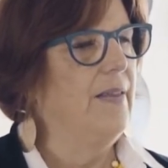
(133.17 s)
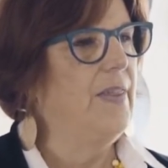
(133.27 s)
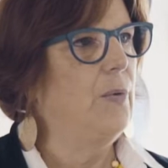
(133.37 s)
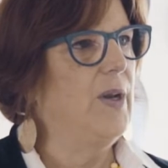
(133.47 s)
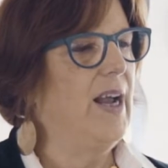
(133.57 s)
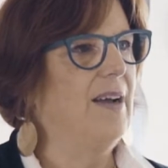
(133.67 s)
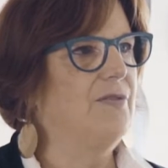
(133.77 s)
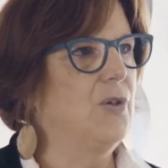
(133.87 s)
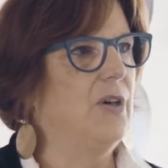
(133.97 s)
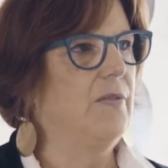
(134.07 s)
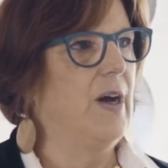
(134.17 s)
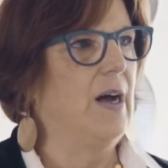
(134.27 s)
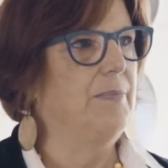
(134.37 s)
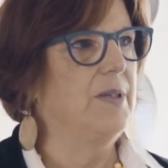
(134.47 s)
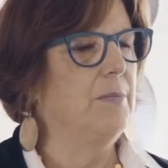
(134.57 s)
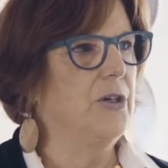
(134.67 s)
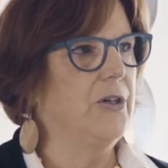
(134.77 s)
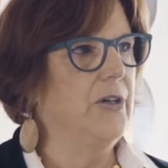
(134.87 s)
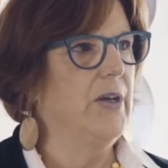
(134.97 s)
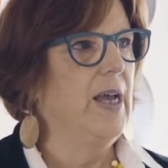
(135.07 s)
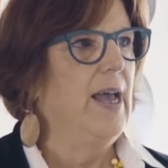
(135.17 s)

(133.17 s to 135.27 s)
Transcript: they would have sort of optimal